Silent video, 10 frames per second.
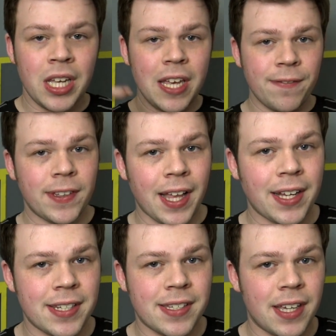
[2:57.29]
if you'd
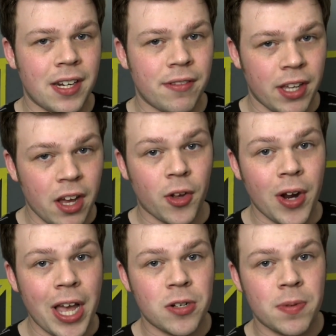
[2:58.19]
like to see any of the other
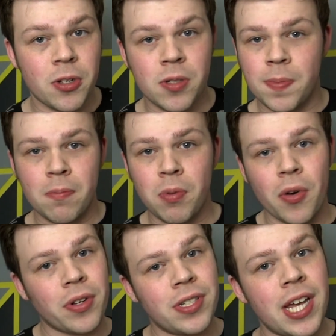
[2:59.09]
attributes be
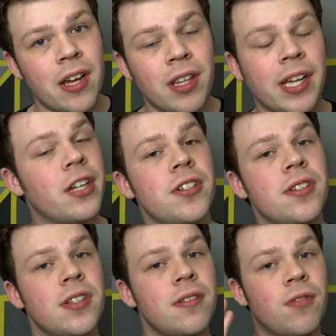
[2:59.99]
broken down like I
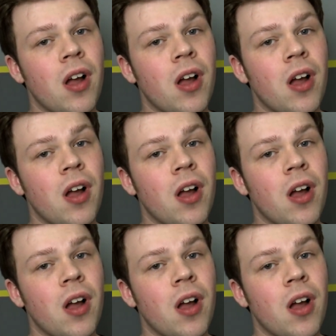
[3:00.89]
just did for